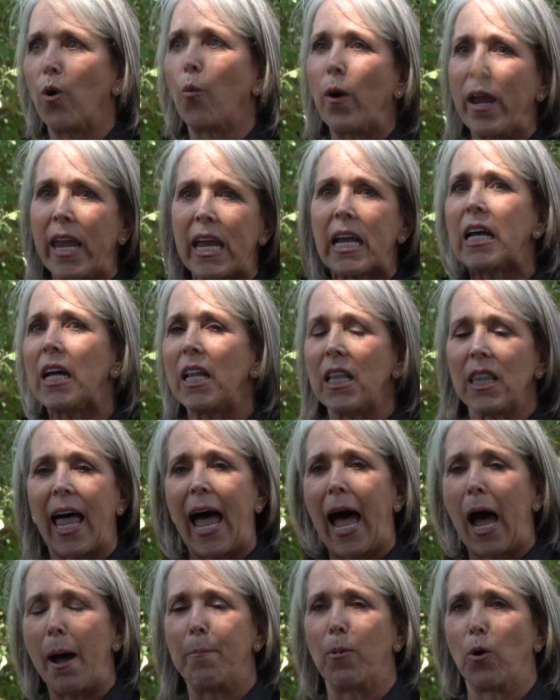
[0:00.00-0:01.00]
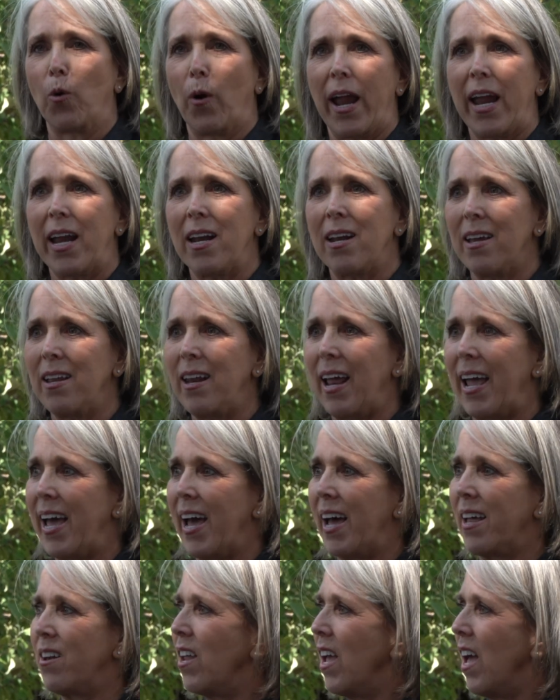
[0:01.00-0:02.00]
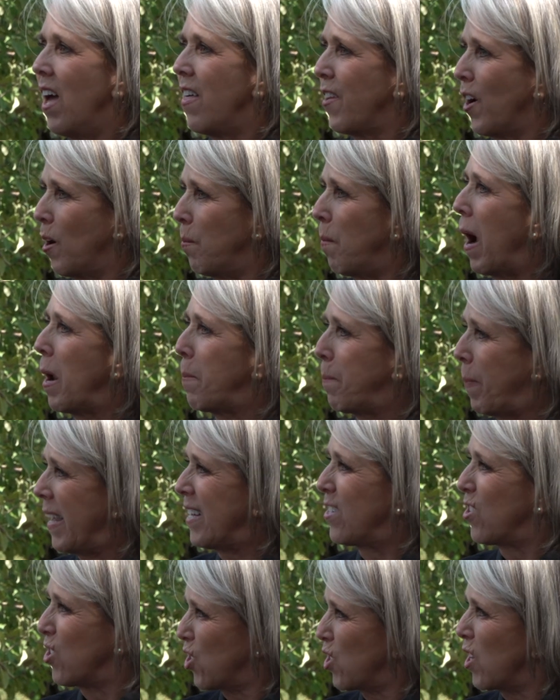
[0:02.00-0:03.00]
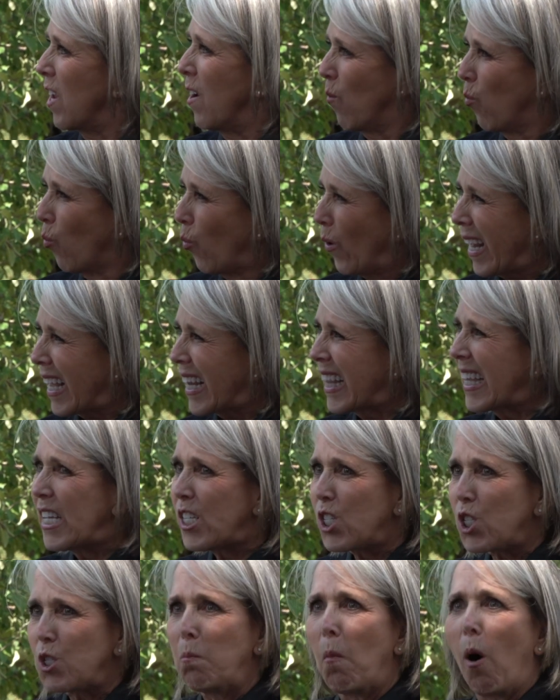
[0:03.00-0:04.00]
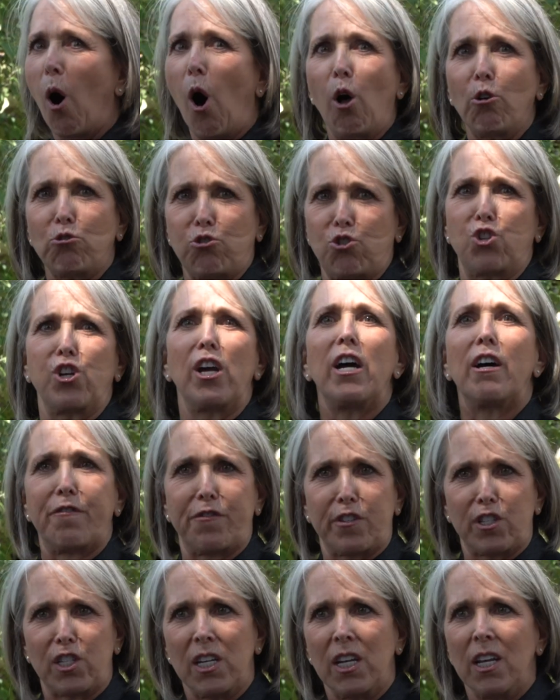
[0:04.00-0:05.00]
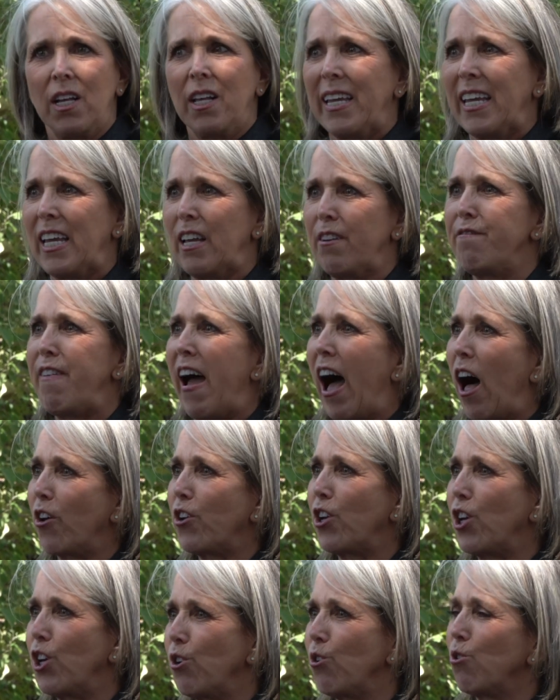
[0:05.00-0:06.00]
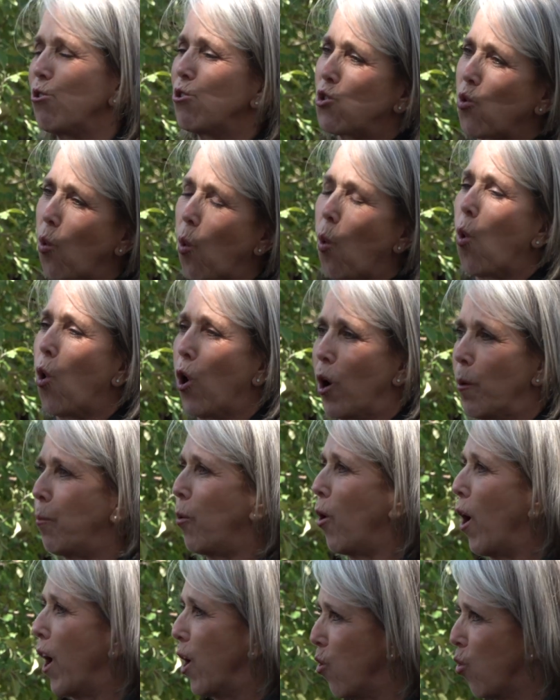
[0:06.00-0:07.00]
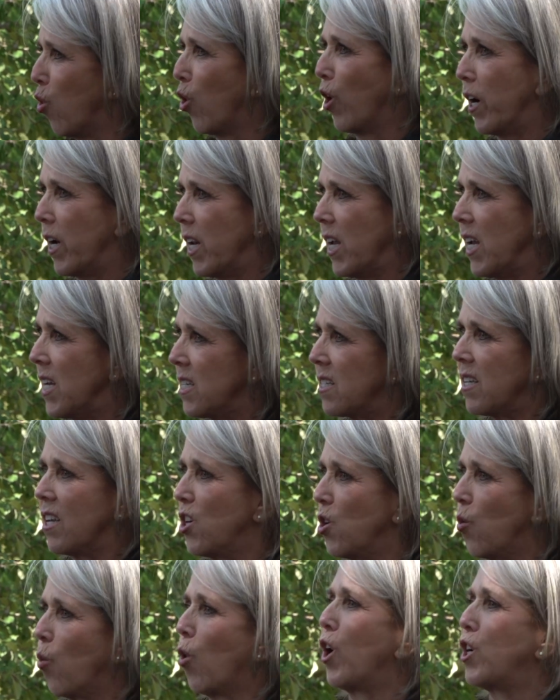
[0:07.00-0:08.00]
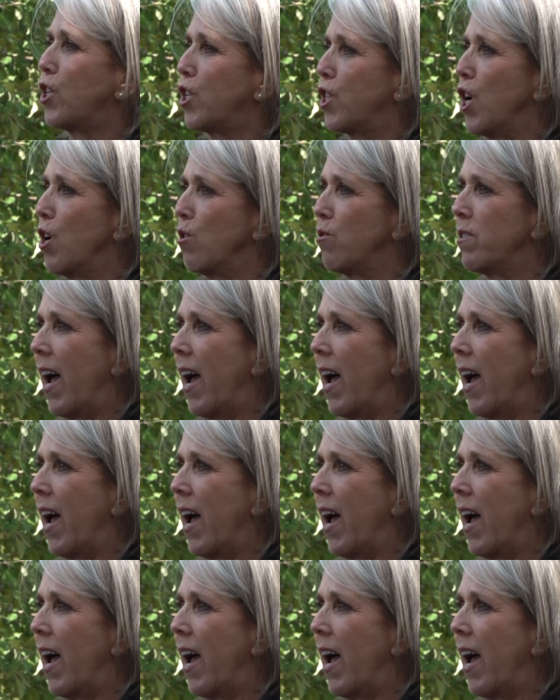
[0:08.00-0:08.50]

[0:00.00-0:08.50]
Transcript: wouldn't allow your children nor your grandchildren to be in a parade due to gun violence. So what are you going to do to regulate these automatic weapons